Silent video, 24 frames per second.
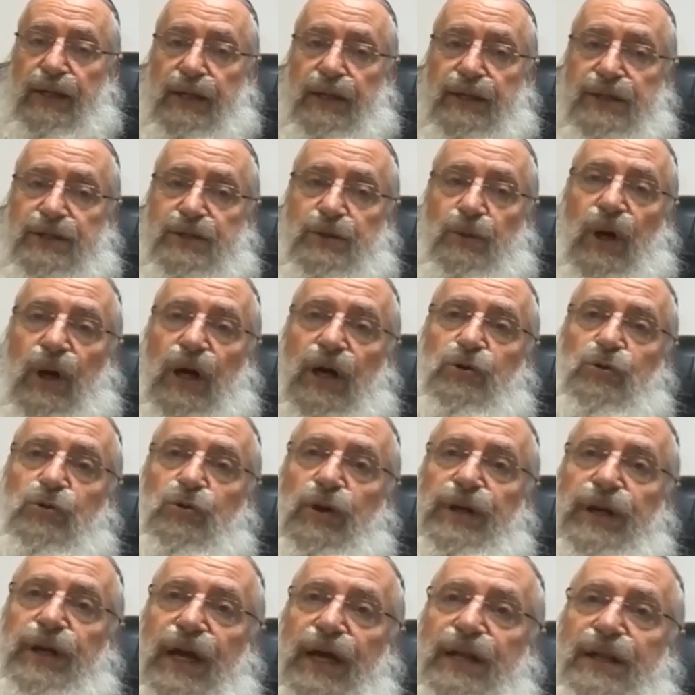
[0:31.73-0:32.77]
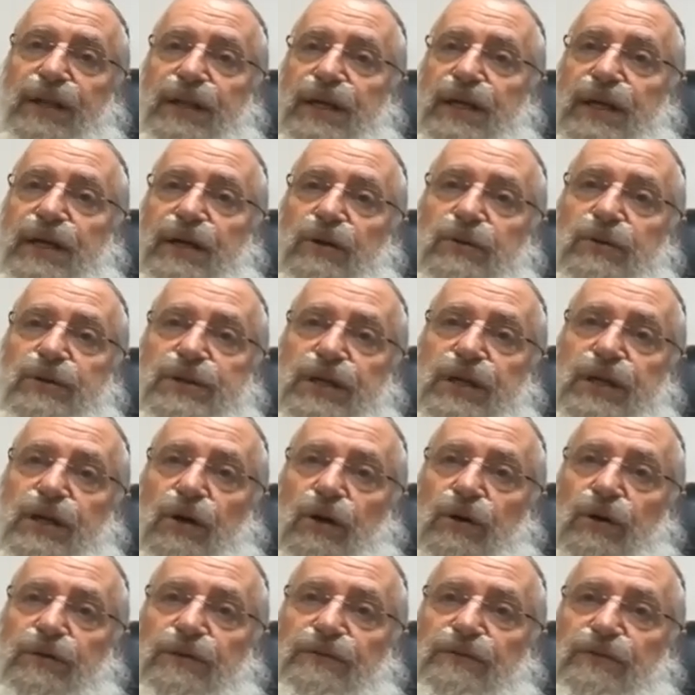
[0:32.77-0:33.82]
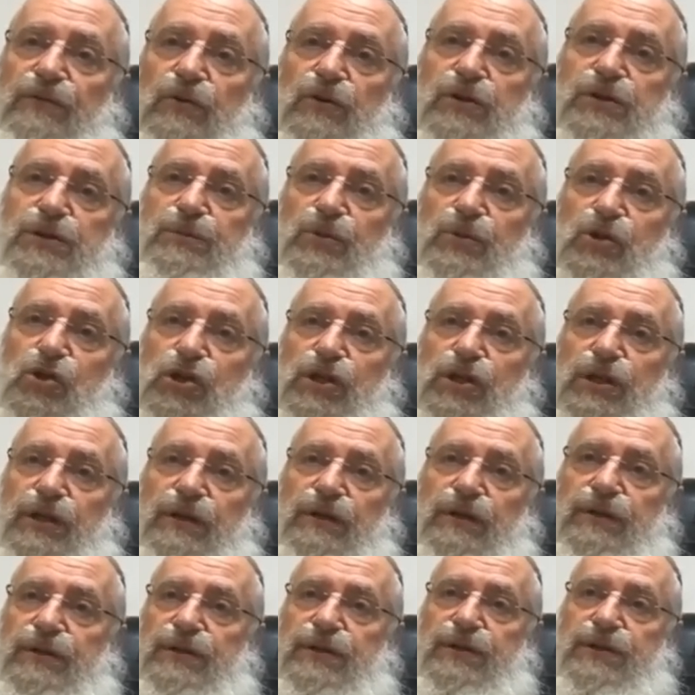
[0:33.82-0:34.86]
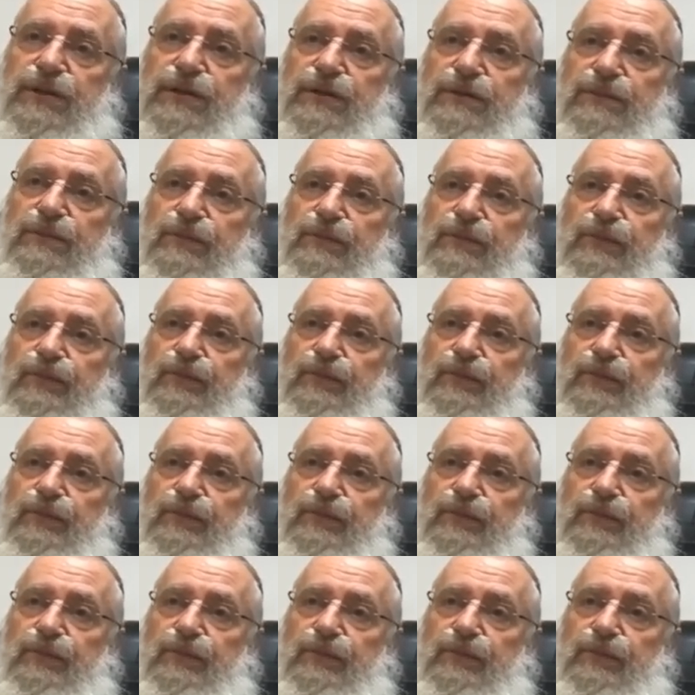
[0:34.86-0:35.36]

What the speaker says: So 190 years ago, the first machines